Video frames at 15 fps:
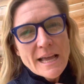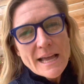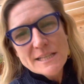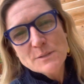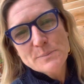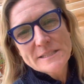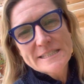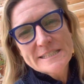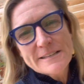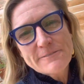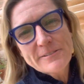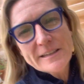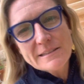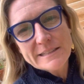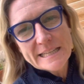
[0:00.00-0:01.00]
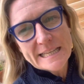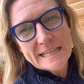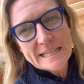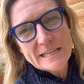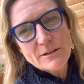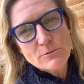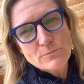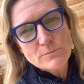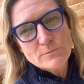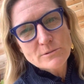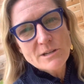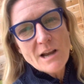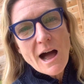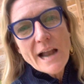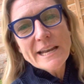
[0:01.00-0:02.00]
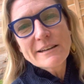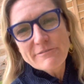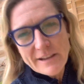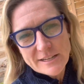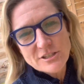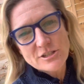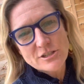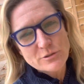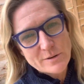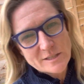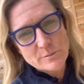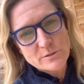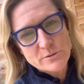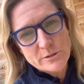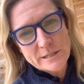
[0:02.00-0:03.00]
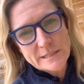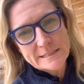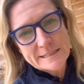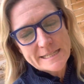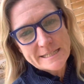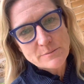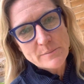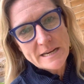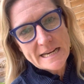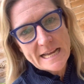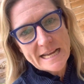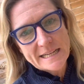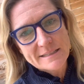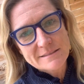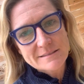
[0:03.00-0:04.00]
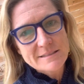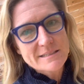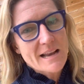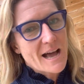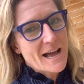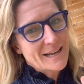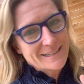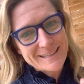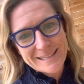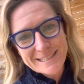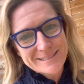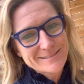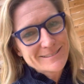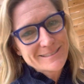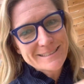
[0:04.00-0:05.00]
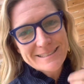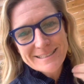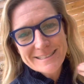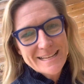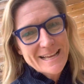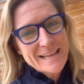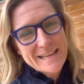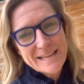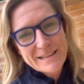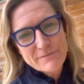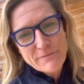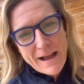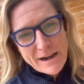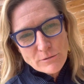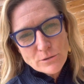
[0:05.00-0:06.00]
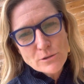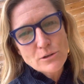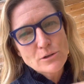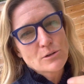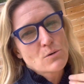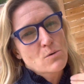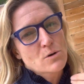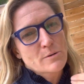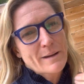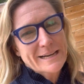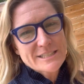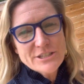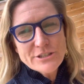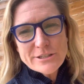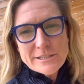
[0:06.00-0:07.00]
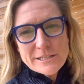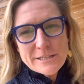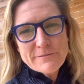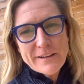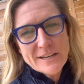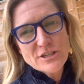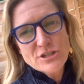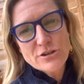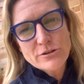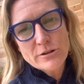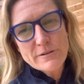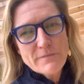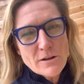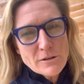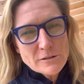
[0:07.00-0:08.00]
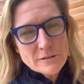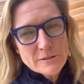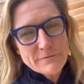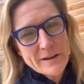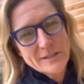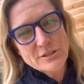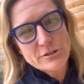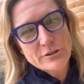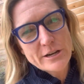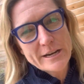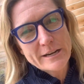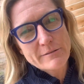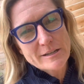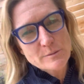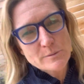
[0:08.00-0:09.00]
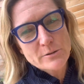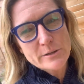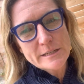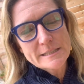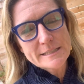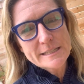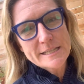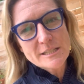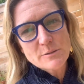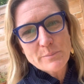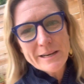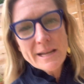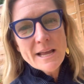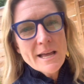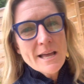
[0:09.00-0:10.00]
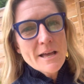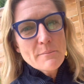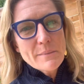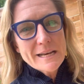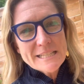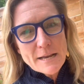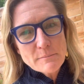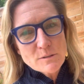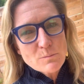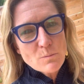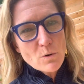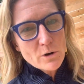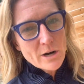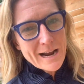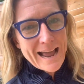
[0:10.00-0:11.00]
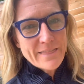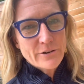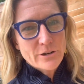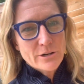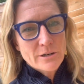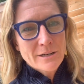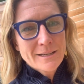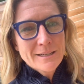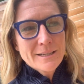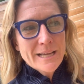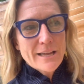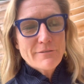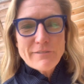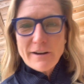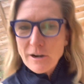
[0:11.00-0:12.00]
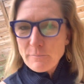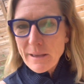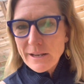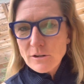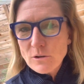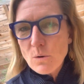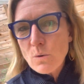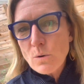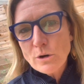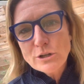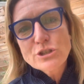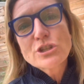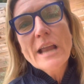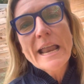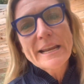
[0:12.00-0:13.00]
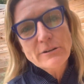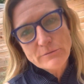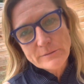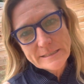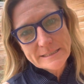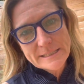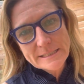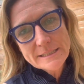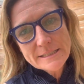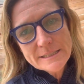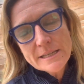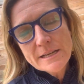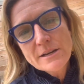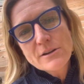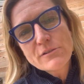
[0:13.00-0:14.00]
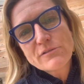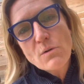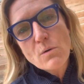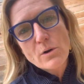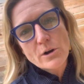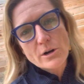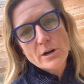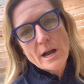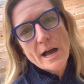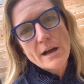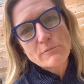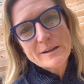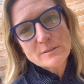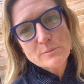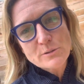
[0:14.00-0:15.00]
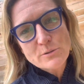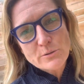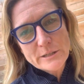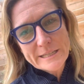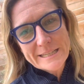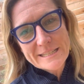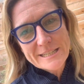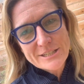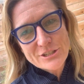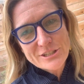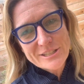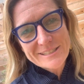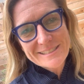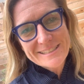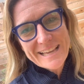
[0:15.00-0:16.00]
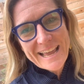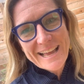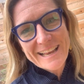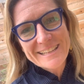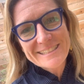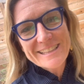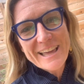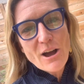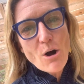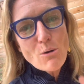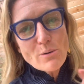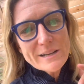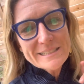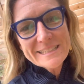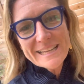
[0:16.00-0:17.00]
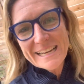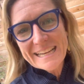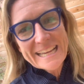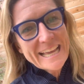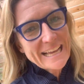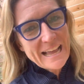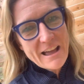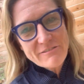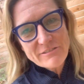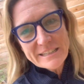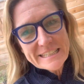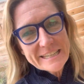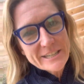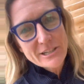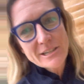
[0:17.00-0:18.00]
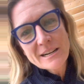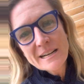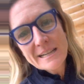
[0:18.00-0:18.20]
specifically non-infectious respiratory disease, meaning not a viral or bacterial infection or a fungal infection creating respiratory disease, but many times more either environmental or genetic reasons for respiratory conditions. And they always get a kick every year